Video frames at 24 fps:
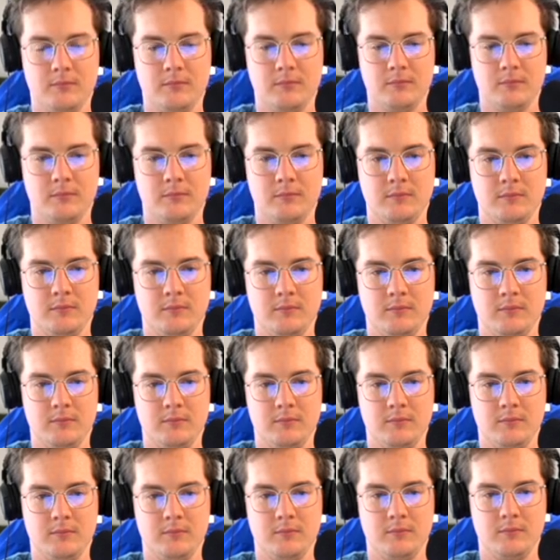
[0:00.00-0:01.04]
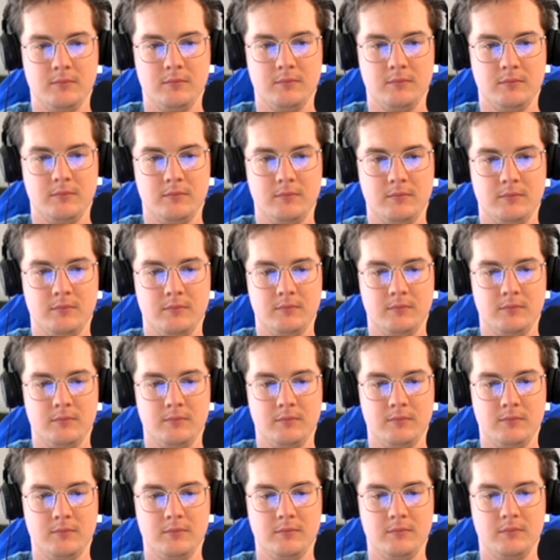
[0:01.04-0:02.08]

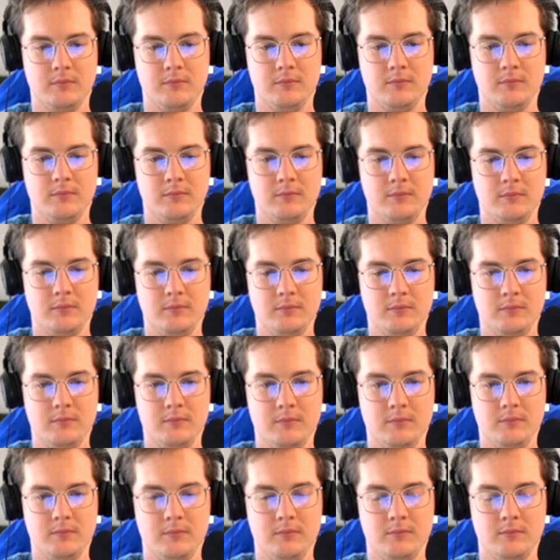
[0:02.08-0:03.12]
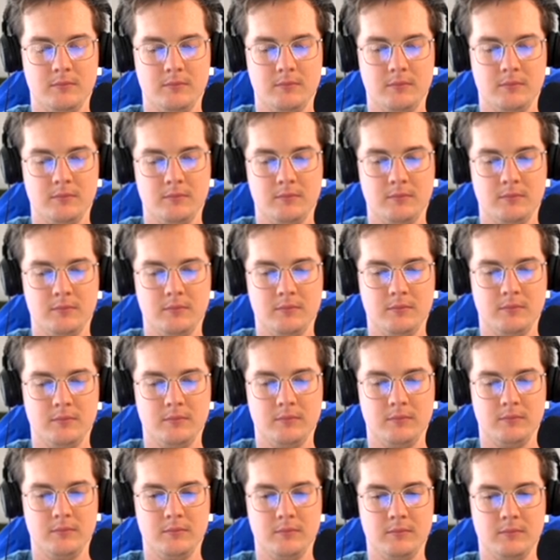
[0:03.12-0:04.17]

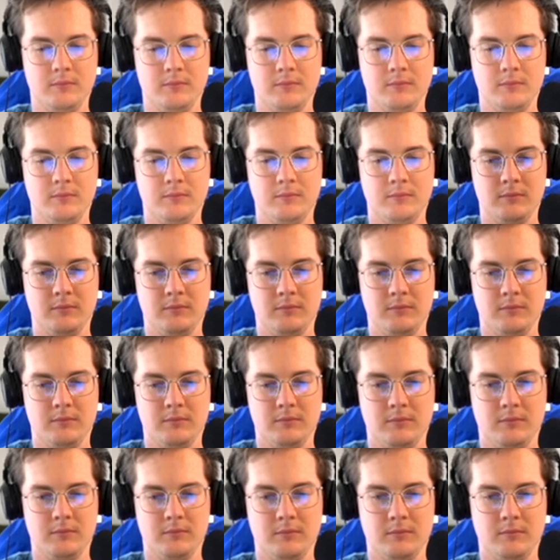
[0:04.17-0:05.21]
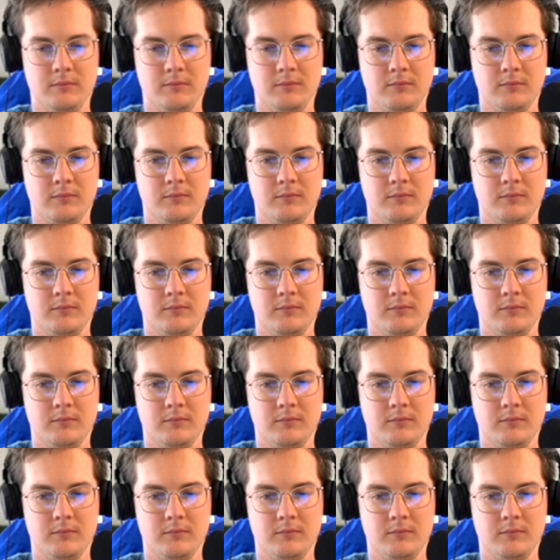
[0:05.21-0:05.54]
The person shown says nothing.